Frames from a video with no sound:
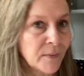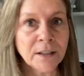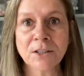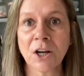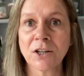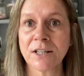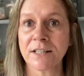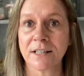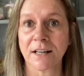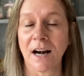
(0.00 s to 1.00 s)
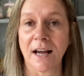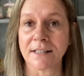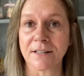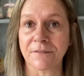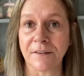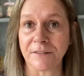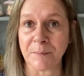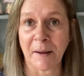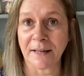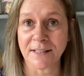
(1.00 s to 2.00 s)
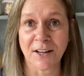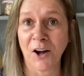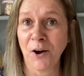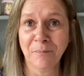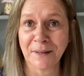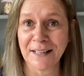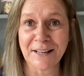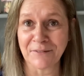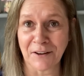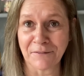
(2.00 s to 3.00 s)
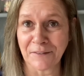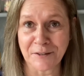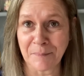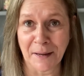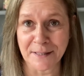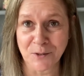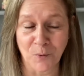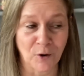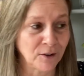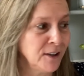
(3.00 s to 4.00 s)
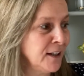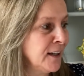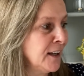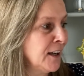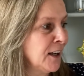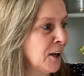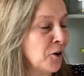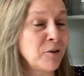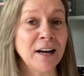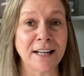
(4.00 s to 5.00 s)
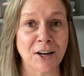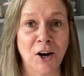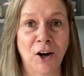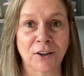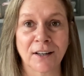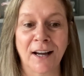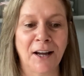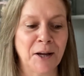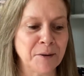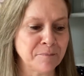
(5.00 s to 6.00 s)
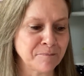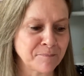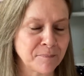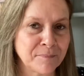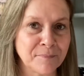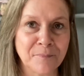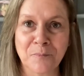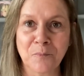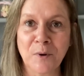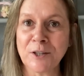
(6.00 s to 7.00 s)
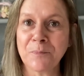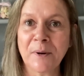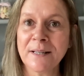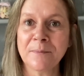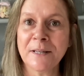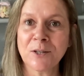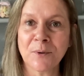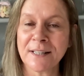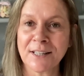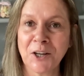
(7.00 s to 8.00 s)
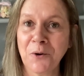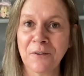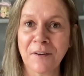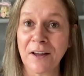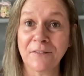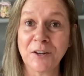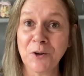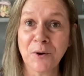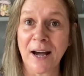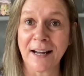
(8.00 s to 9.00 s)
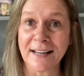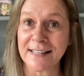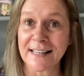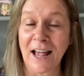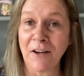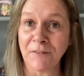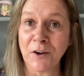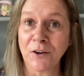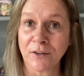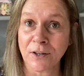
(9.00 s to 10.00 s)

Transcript: Dartington glass at 50p. I can't believe that 50p one. I really can't. Which brings me to ask you, have you guys ever,